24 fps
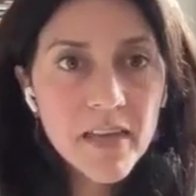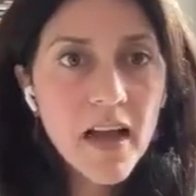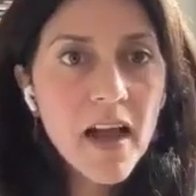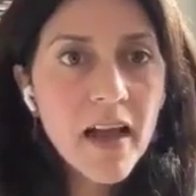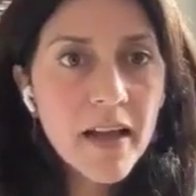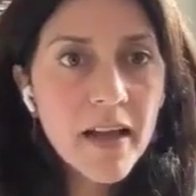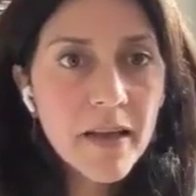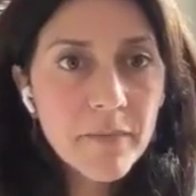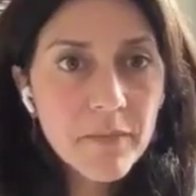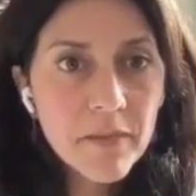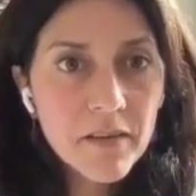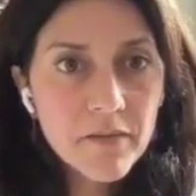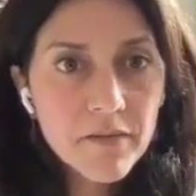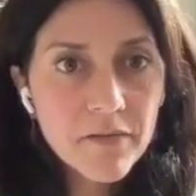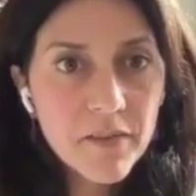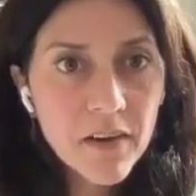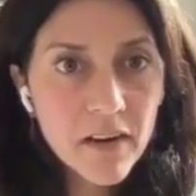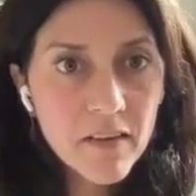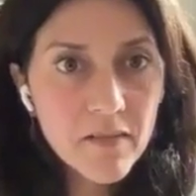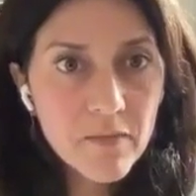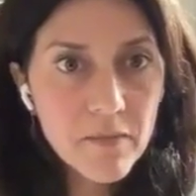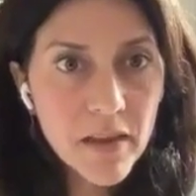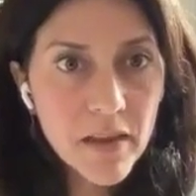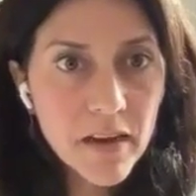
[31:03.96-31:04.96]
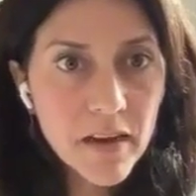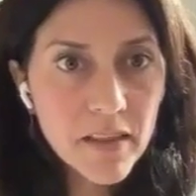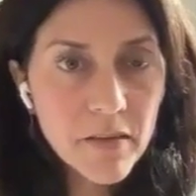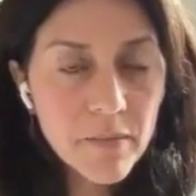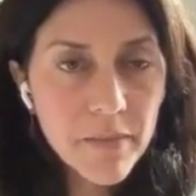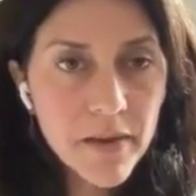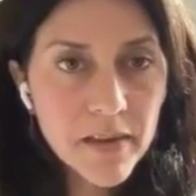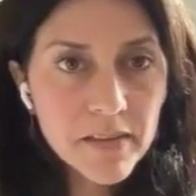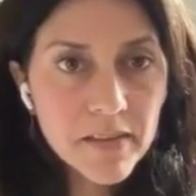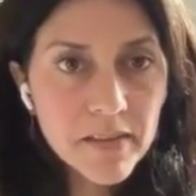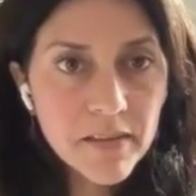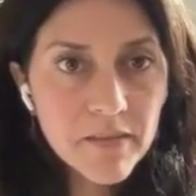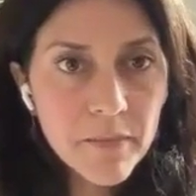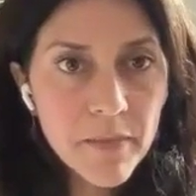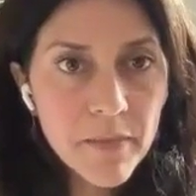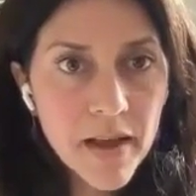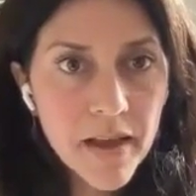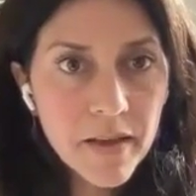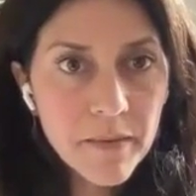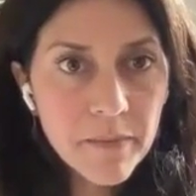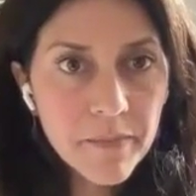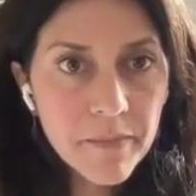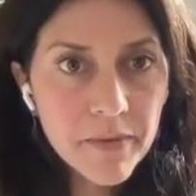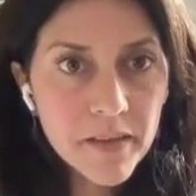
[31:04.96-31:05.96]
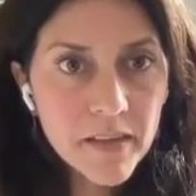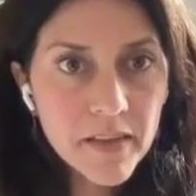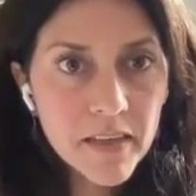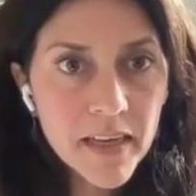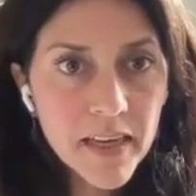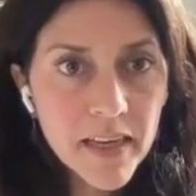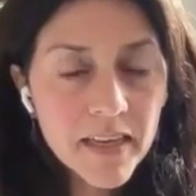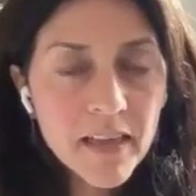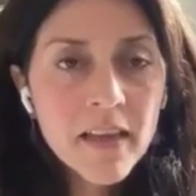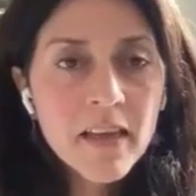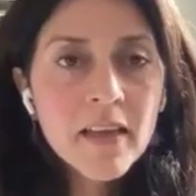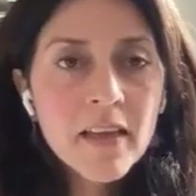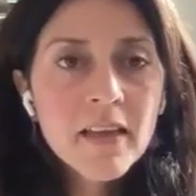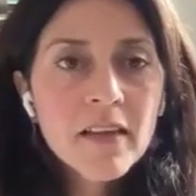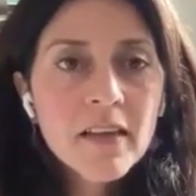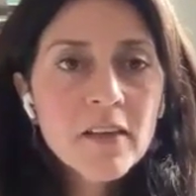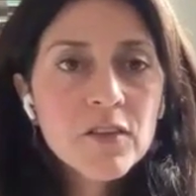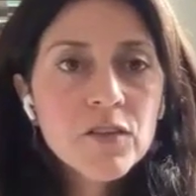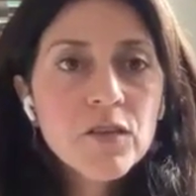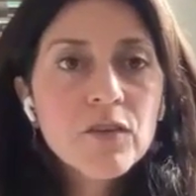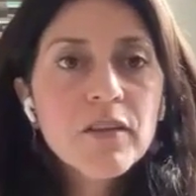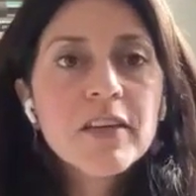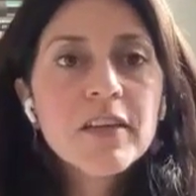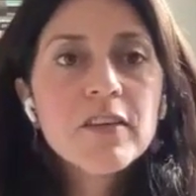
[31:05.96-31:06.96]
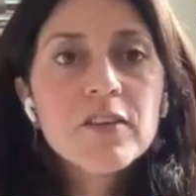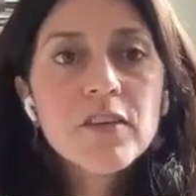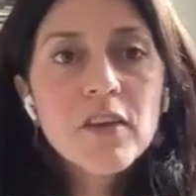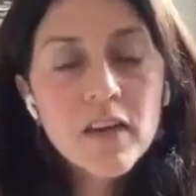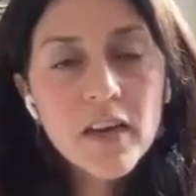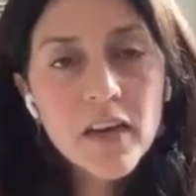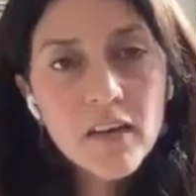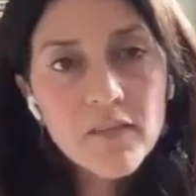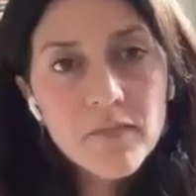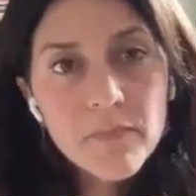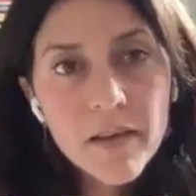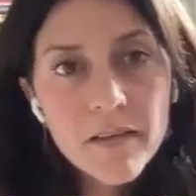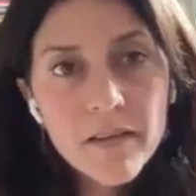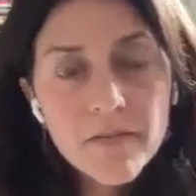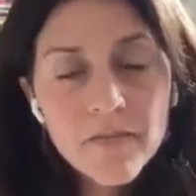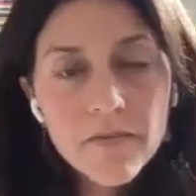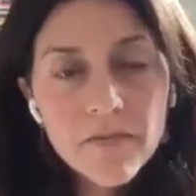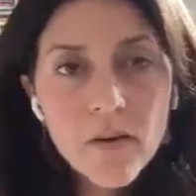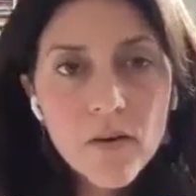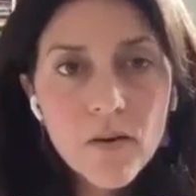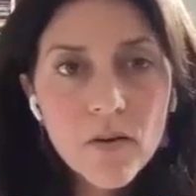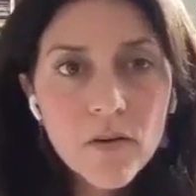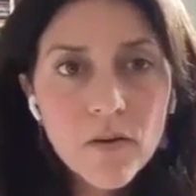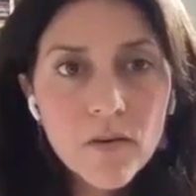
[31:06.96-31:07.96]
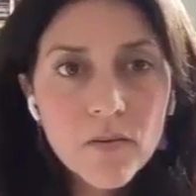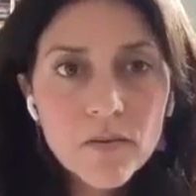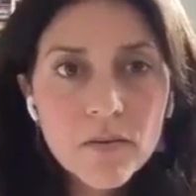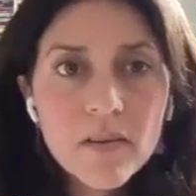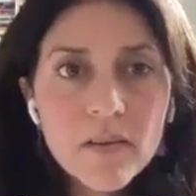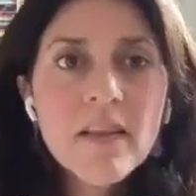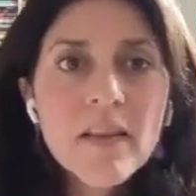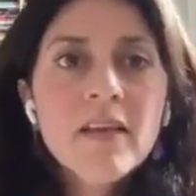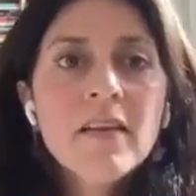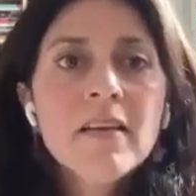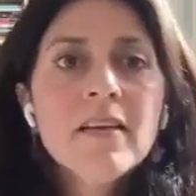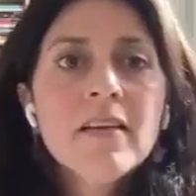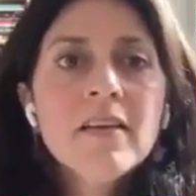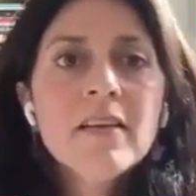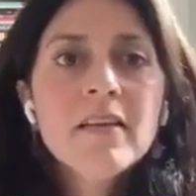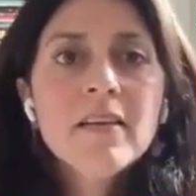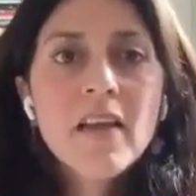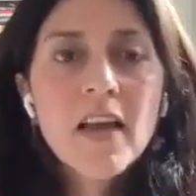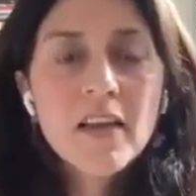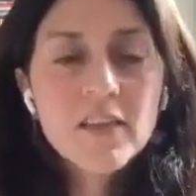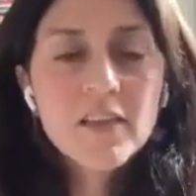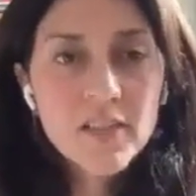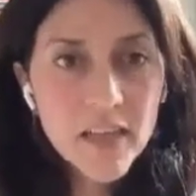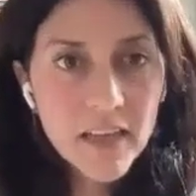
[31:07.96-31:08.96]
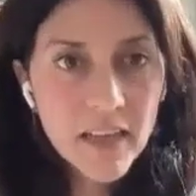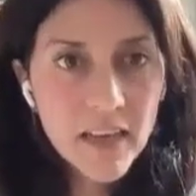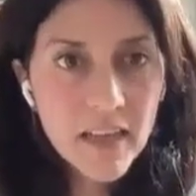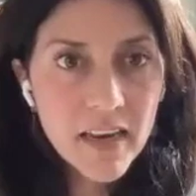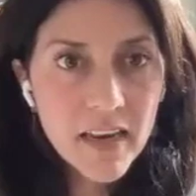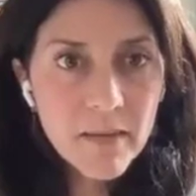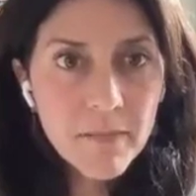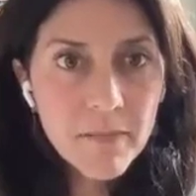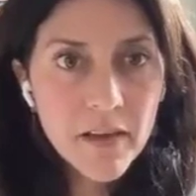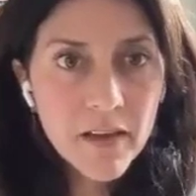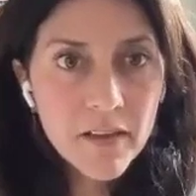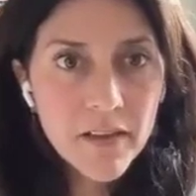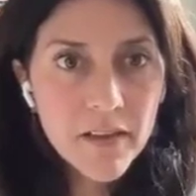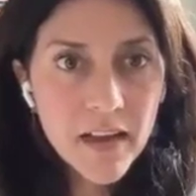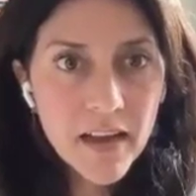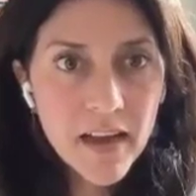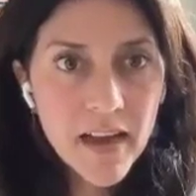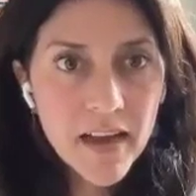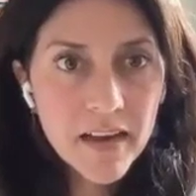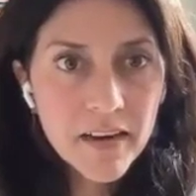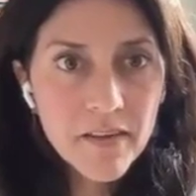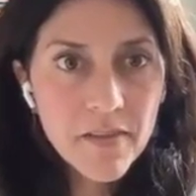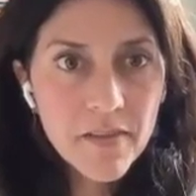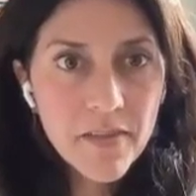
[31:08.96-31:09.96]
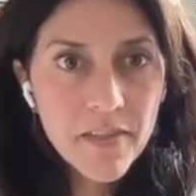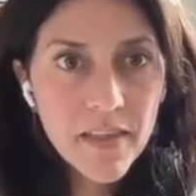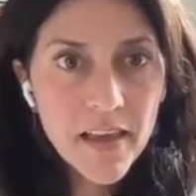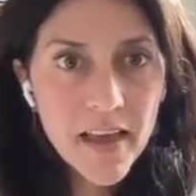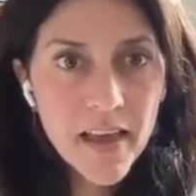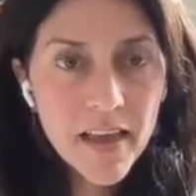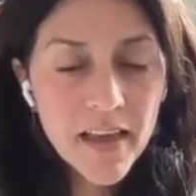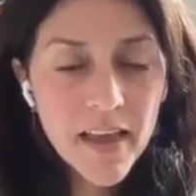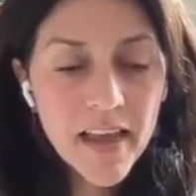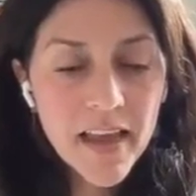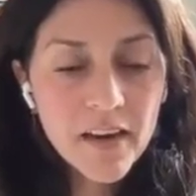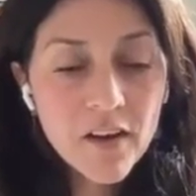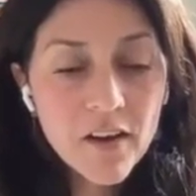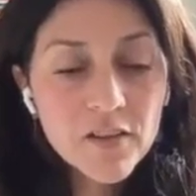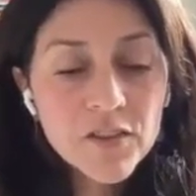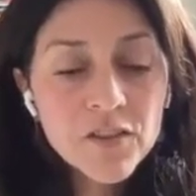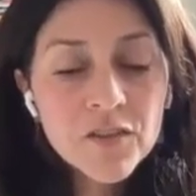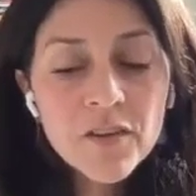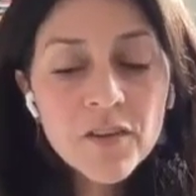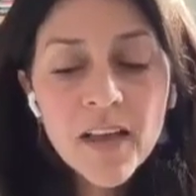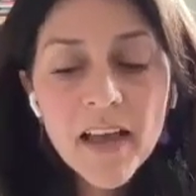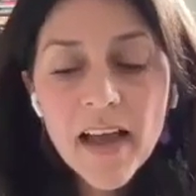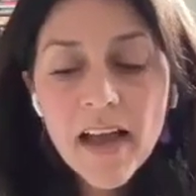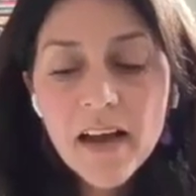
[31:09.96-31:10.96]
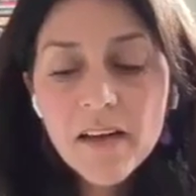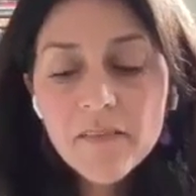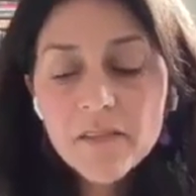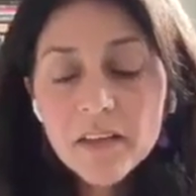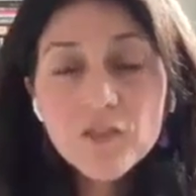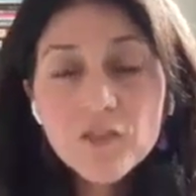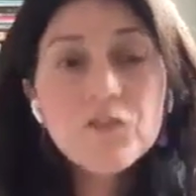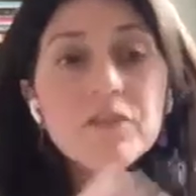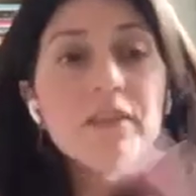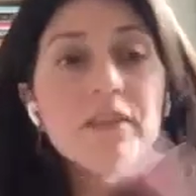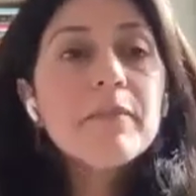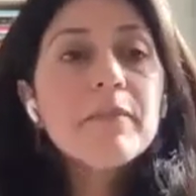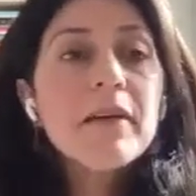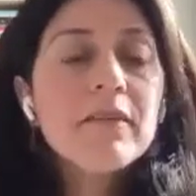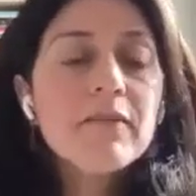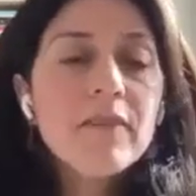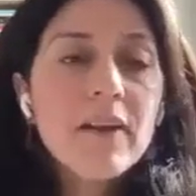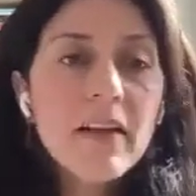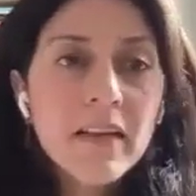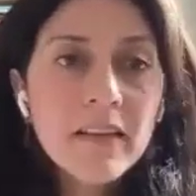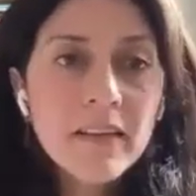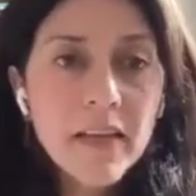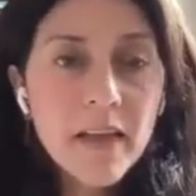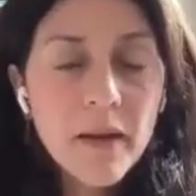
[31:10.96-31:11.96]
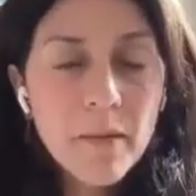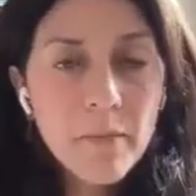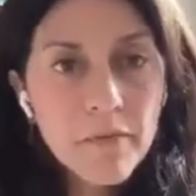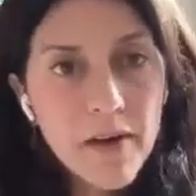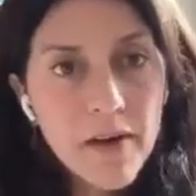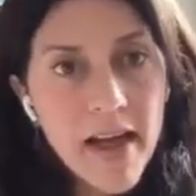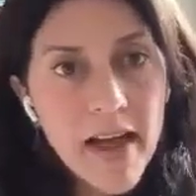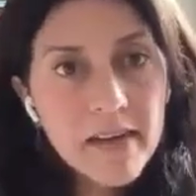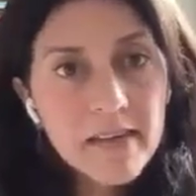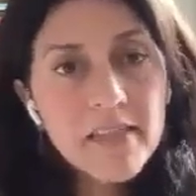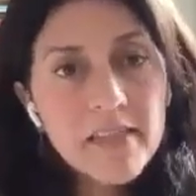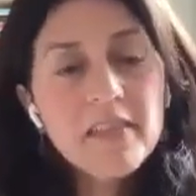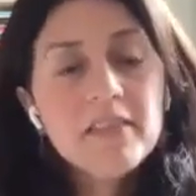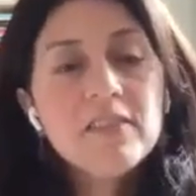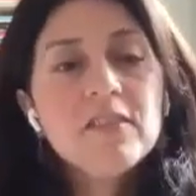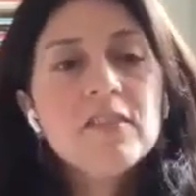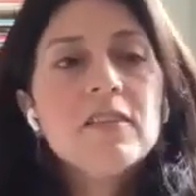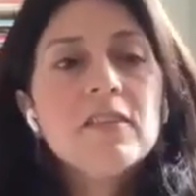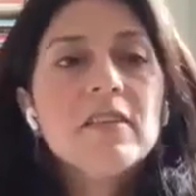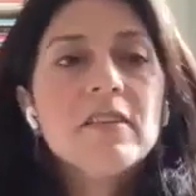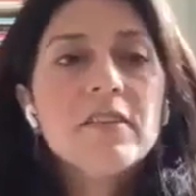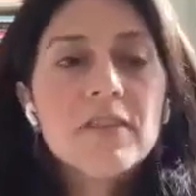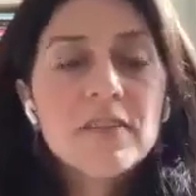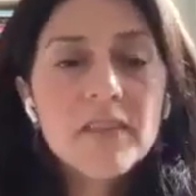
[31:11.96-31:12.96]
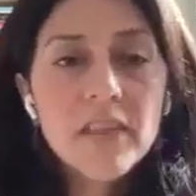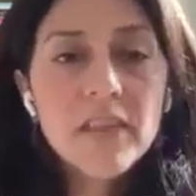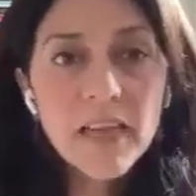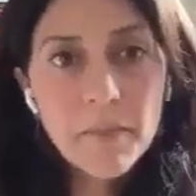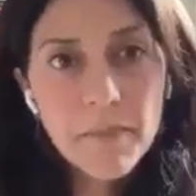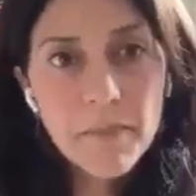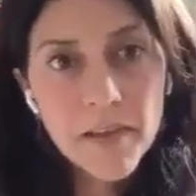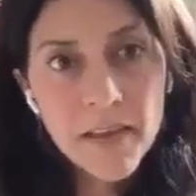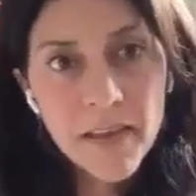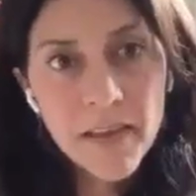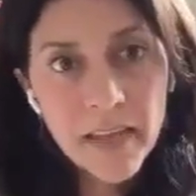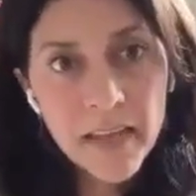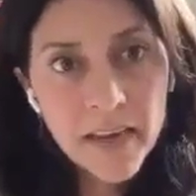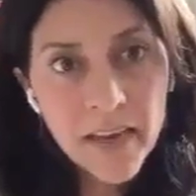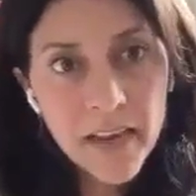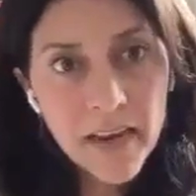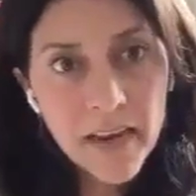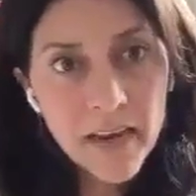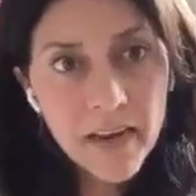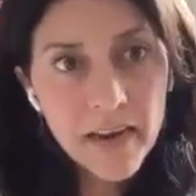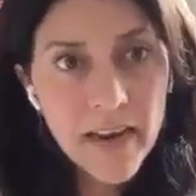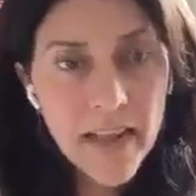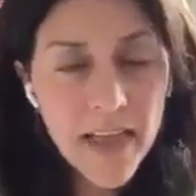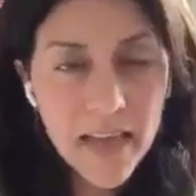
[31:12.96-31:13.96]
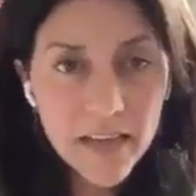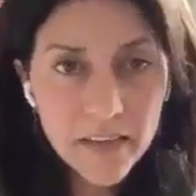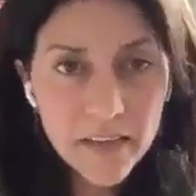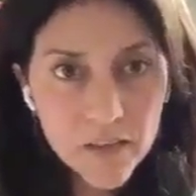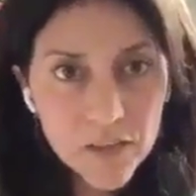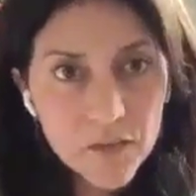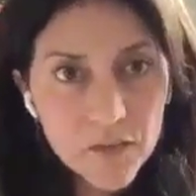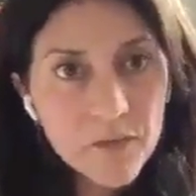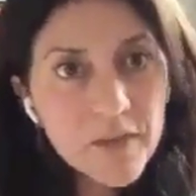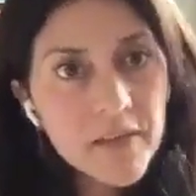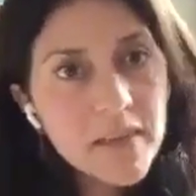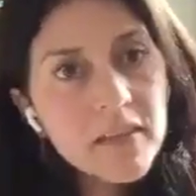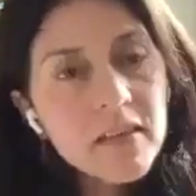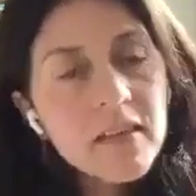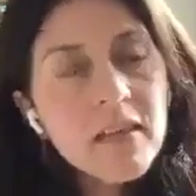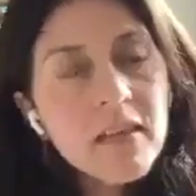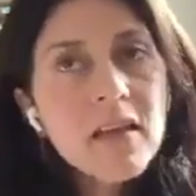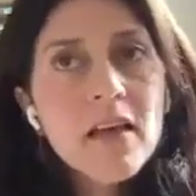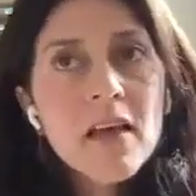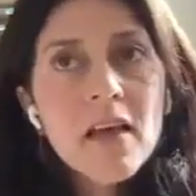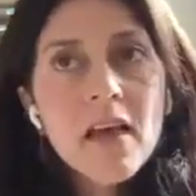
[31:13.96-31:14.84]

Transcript: time in front of me to the best of my ability. So like turning off my phone, not checking email, that kind of thing. And also to have like treat my writing like a practice, so that there's like a beginning and an end to it.